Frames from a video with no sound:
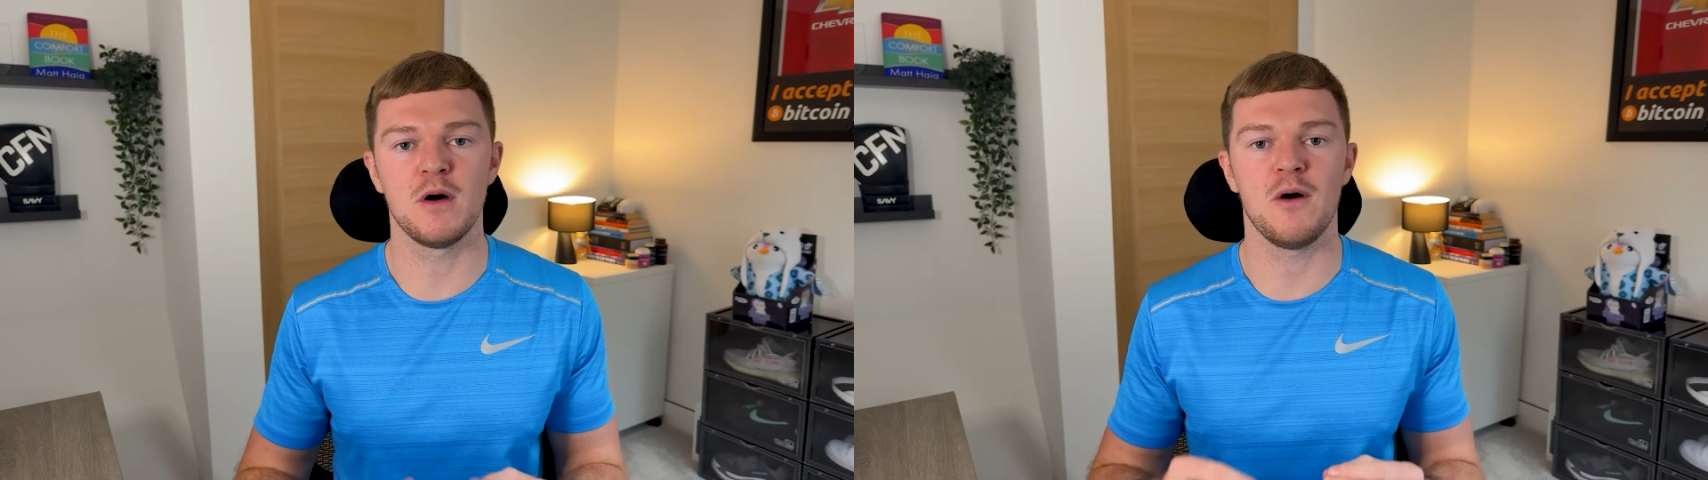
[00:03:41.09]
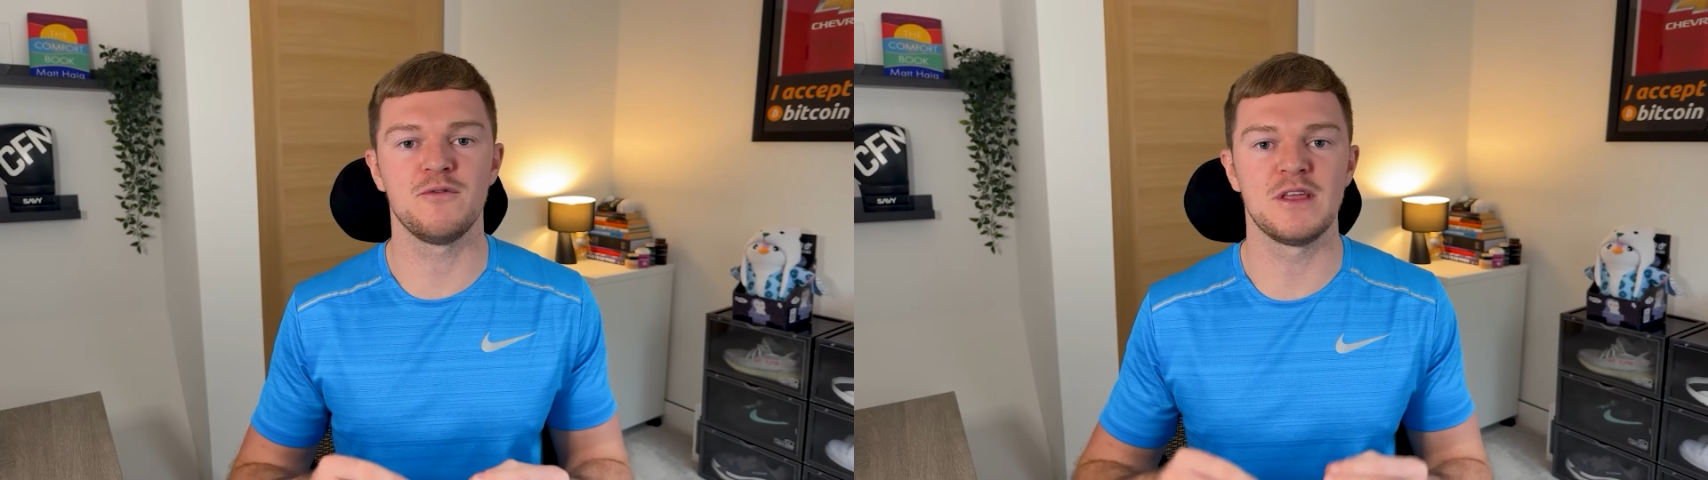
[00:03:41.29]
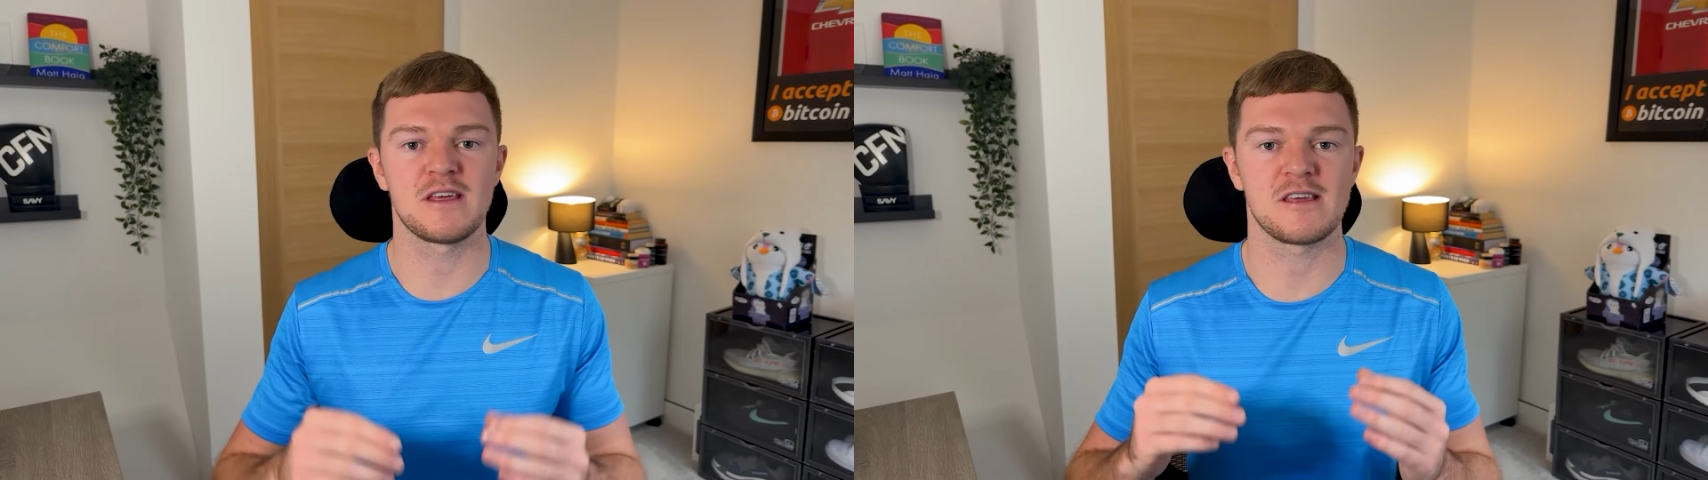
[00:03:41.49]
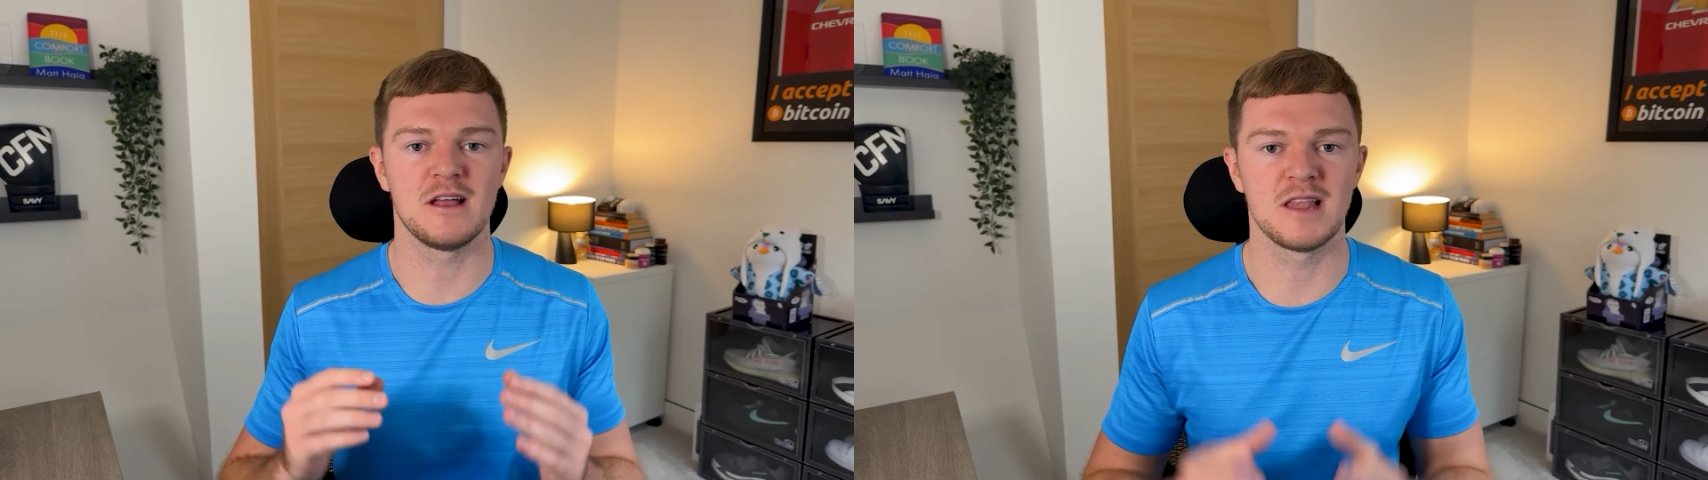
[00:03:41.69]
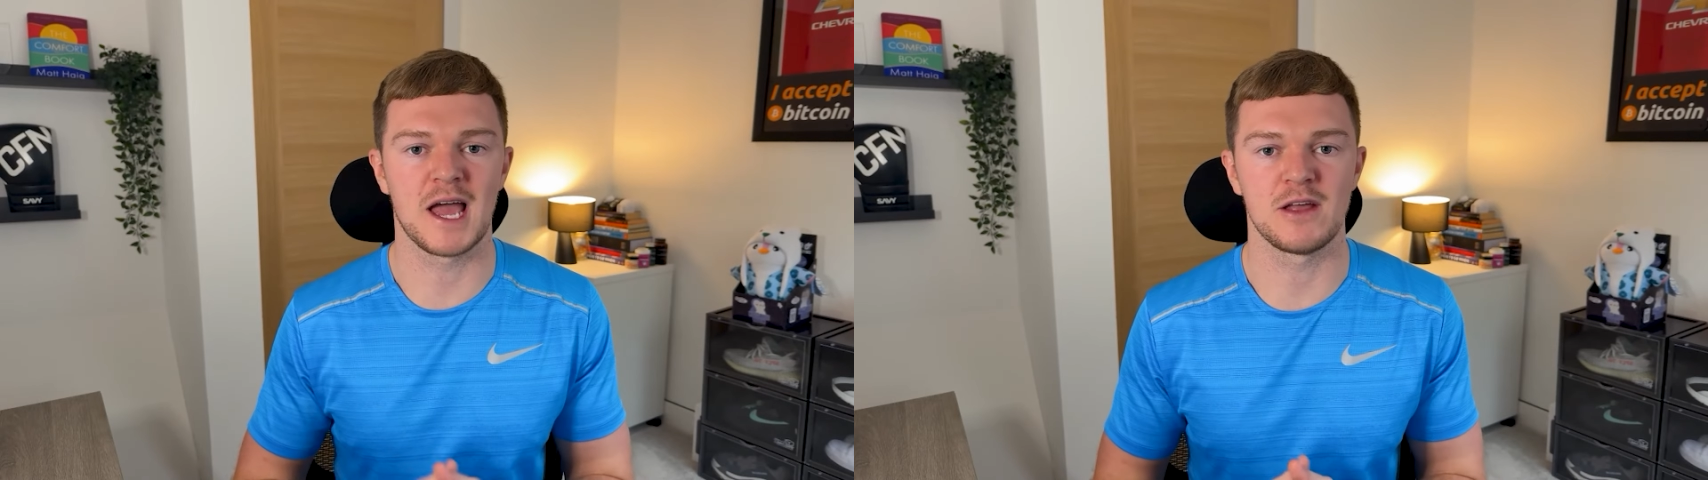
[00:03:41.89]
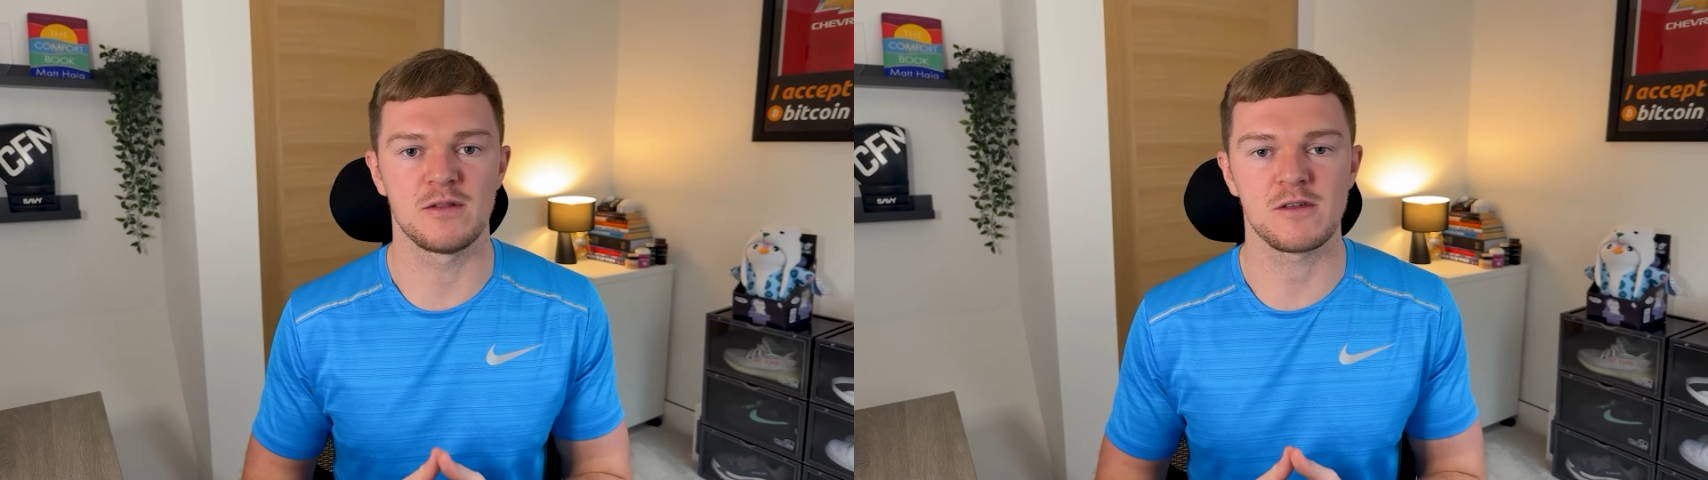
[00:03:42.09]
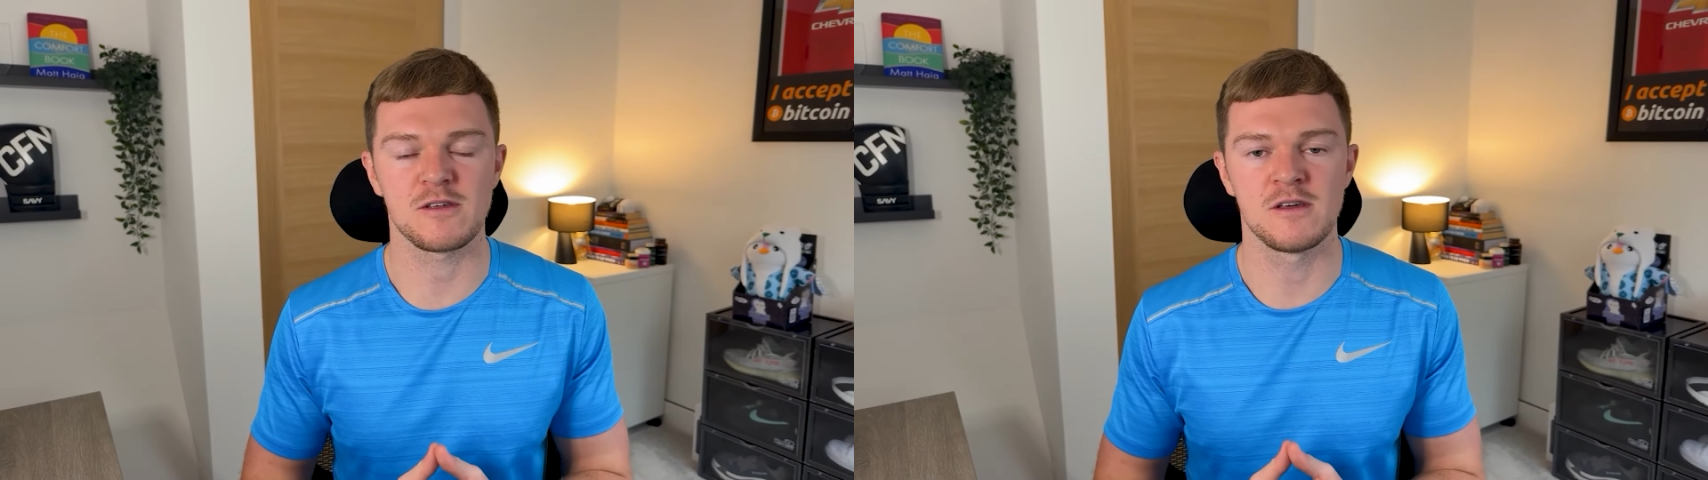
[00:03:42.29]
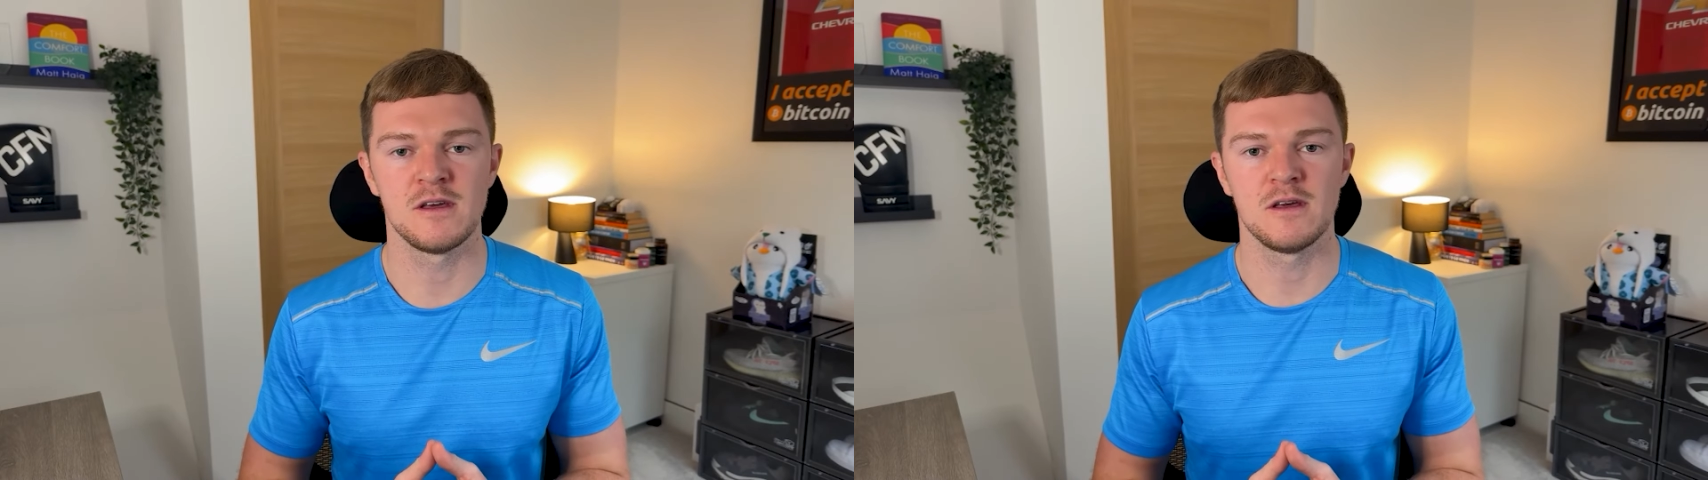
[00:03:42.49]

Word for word: of this alliance.